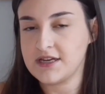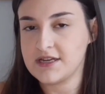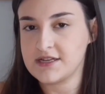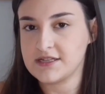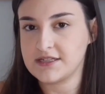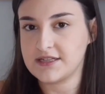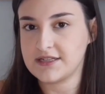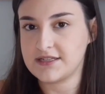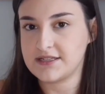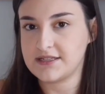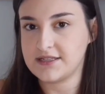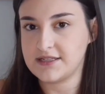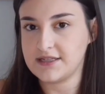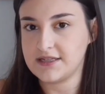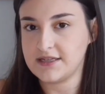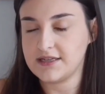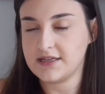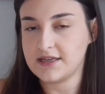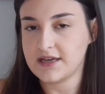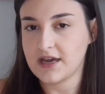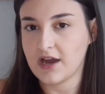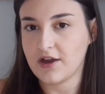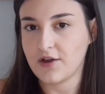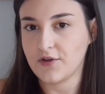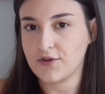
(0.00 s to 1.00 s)
to see
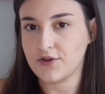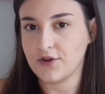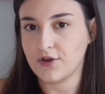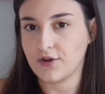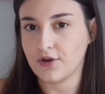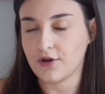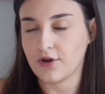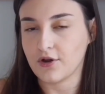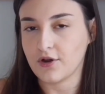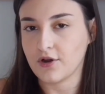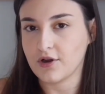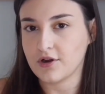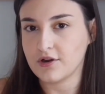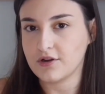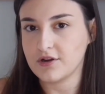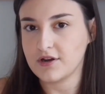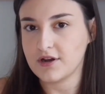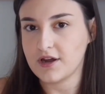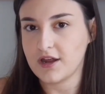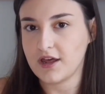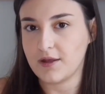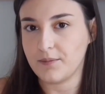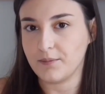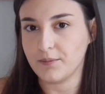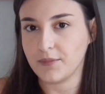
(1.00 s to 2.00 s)
how your heart
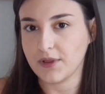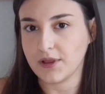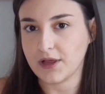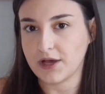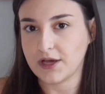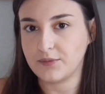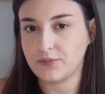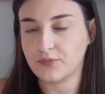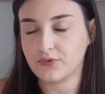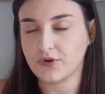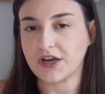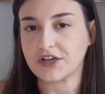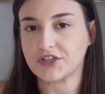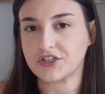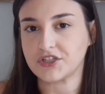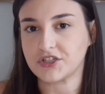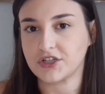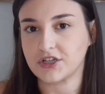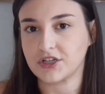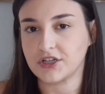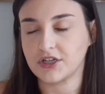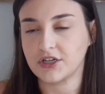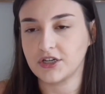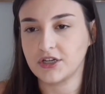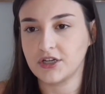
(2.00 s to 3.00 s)
and blood
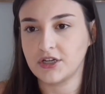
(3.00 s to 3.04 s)
pressure